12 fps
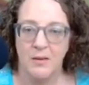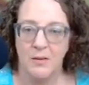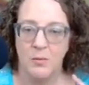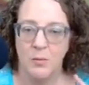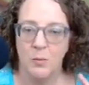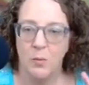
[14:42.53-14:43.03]

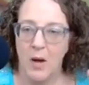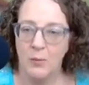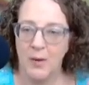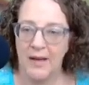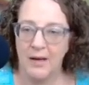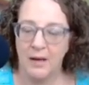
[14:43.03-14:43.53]

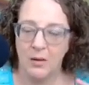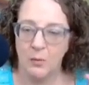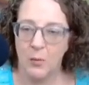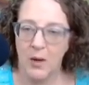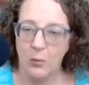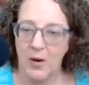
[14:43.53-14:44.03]
One way
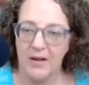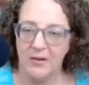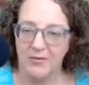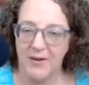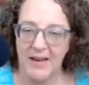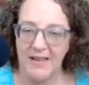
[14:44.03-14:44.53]
to
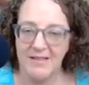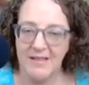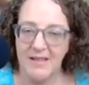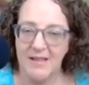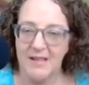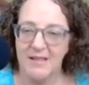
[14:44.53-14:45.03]
phrase
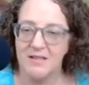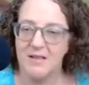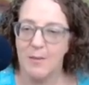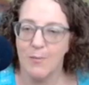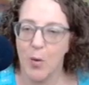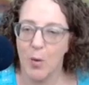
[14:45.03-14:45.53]
it is
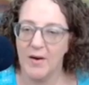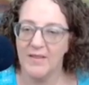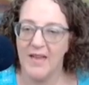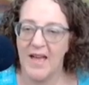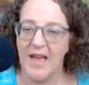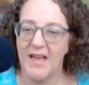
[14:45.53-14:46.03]
the more
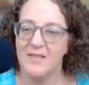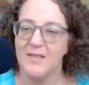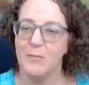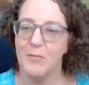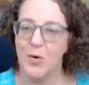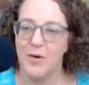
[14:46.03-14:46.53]
that,
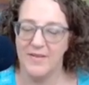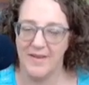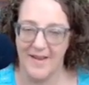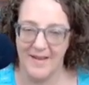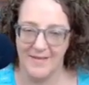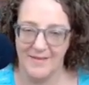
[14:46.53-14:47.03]
the more
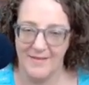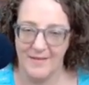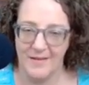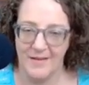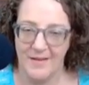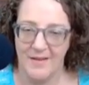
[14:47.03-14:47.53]
that.
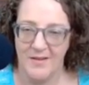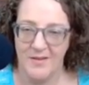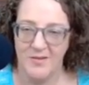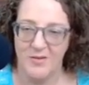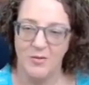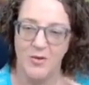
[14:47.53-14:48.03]

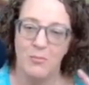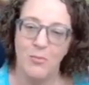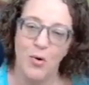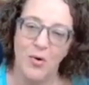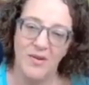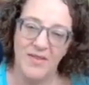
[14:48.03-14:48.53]
So the
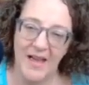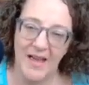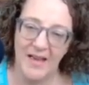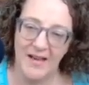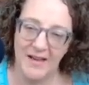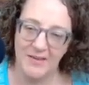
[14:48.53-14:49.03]
more
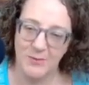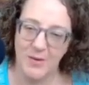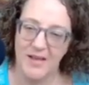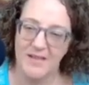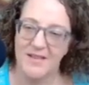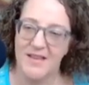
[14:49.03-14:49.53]
that
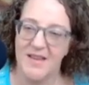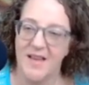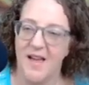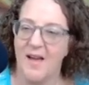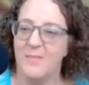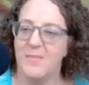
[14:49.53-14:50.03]
XYZ
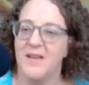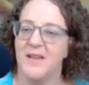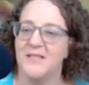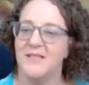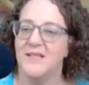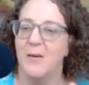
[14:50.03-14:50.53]

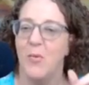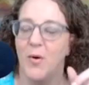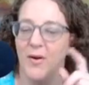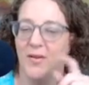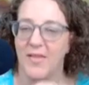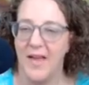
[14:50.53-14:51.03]
happens, the
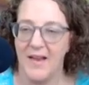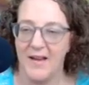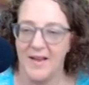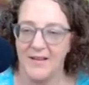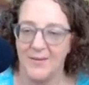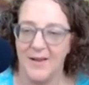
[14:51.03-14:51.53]
more that
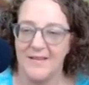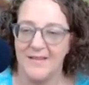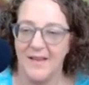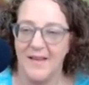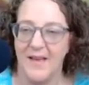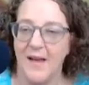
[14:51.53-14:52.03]

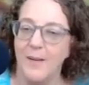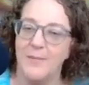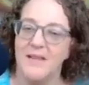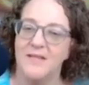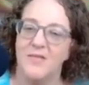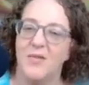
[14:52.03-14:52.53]
XYZ
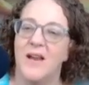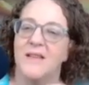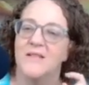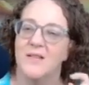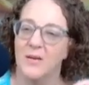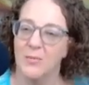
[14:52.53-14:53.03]
happens,
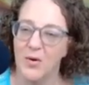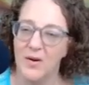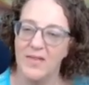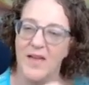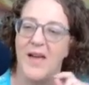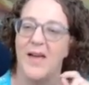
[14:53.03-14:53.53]
right? So the
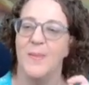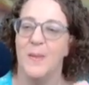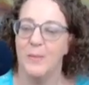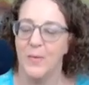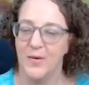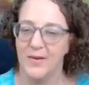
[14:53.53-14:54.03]
more that,
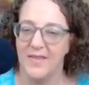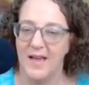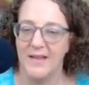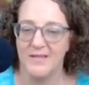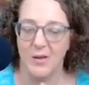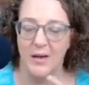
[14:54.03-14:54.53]
the more
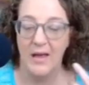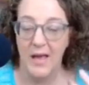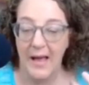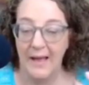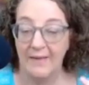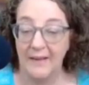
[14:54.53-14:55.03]
that. So
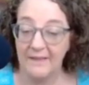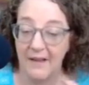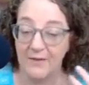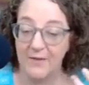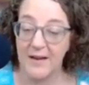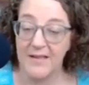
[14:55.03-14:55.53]
I like
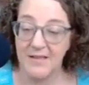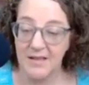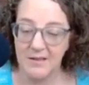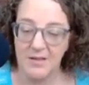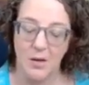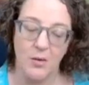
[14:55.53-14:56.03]
that
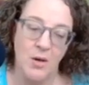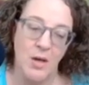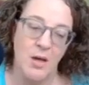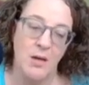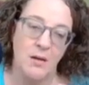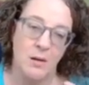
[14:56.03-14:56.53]
phrasing. So
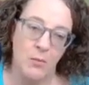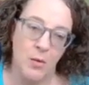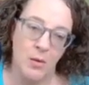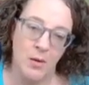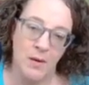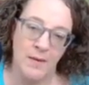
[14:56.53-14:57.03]
the
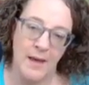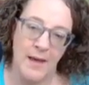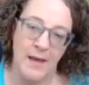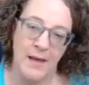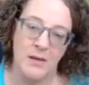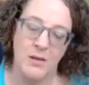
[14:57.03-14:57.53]
more
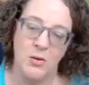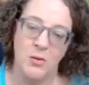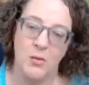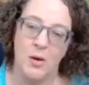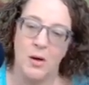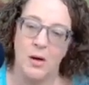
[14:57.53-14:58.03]
that
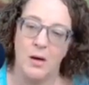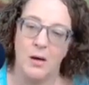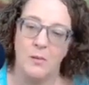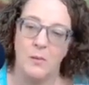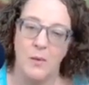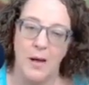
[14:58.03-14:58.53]
you
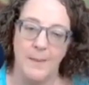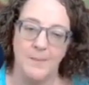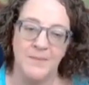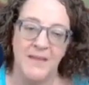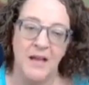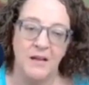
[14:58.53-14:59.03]
are
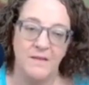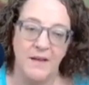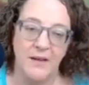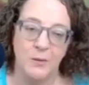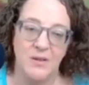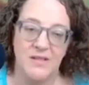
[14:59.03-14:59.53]

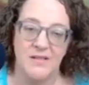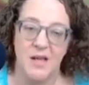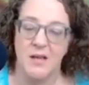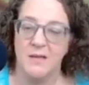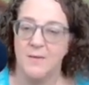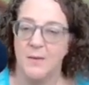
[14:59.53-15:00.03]
feeling
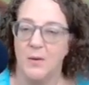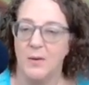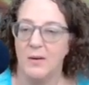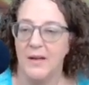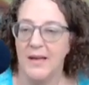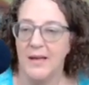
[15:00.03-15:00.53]

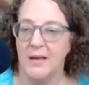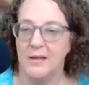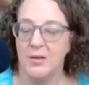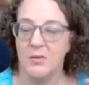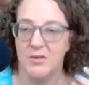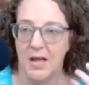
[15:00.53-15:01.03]
resentful
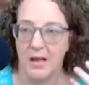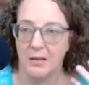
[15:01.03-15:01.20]
and use that